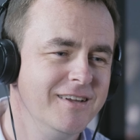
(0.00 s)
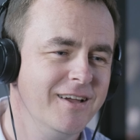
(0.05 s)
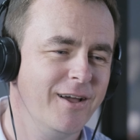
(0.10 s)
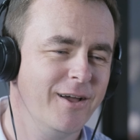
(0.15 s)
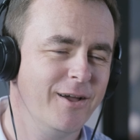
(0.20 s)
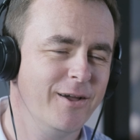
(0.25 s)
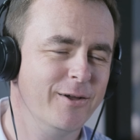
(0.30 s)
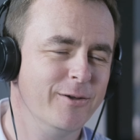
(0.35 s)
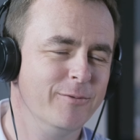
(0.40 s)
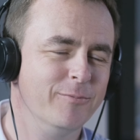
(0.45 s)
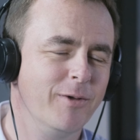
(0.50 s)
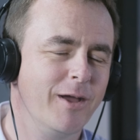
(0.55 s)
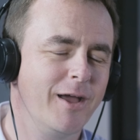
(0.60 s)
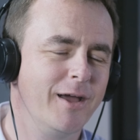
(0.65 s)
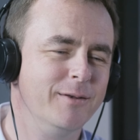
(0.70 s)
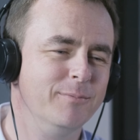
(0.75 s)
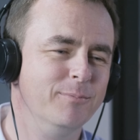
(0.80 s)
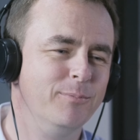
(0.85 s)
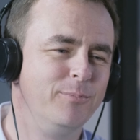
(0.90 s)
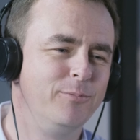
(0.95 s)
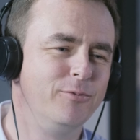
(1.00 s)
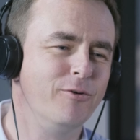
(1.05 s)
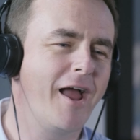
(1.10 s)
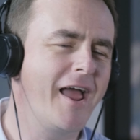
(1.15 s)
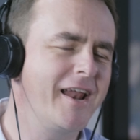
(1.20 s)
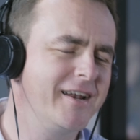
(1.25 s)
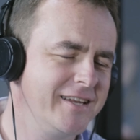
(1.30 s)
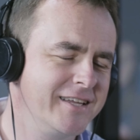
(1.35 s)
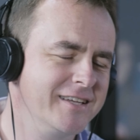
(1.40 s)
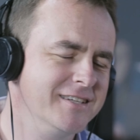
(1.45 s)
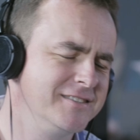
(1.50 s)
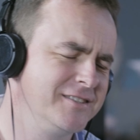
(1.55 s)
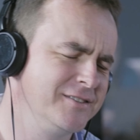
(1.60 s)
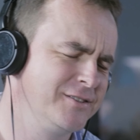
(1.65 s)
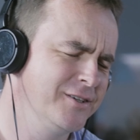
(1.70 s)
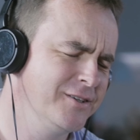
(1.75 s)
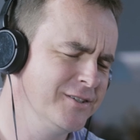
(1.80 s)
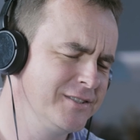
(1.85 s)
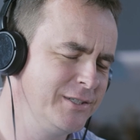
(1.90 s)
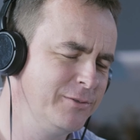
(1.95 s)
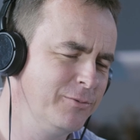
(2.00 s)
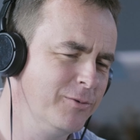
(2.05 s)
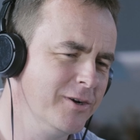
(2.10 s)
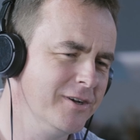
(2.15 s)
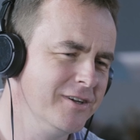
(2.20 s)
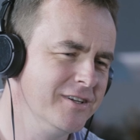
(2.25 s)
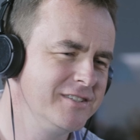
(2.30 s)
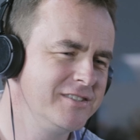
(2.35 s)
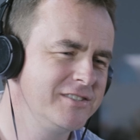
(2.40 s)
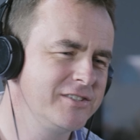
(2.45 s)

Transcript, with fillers: um, and branding is a dirty word.